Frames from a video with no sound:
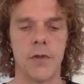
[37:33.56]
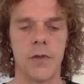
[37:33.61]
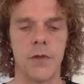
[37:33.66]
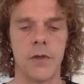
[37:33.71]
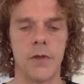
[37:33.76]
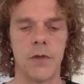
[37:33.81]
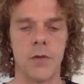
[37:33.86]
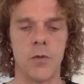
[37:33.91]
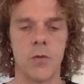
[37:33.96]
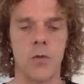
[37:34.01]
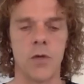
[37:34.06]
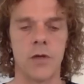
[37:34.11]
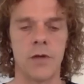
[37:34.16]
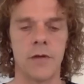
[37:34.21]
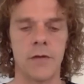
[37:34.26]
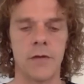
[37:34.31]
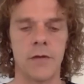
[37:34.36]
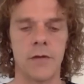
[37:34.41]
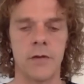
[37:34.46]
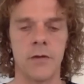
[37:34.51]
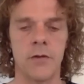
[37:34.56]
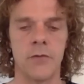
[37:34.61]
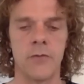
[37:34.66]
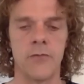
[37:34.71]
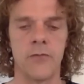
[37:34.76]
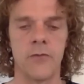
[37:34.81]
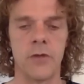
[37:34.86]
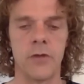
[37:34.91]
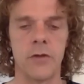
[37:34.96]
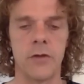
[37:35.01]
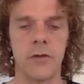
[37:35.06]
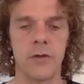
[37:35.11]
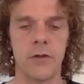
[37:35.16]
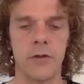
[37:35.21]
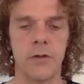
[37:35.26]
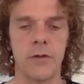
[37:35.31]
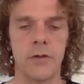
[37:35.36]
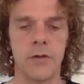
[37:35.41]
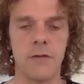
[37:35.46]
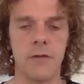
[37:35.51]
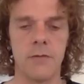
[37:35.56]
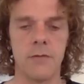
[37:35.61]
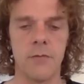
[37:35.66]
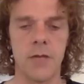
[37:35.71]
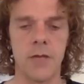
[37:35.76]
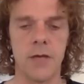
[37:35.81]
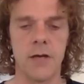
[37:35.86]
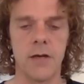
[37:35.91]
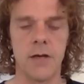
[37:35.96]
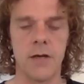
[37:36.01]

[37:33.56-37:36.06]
And what you feel, it doesn't matter.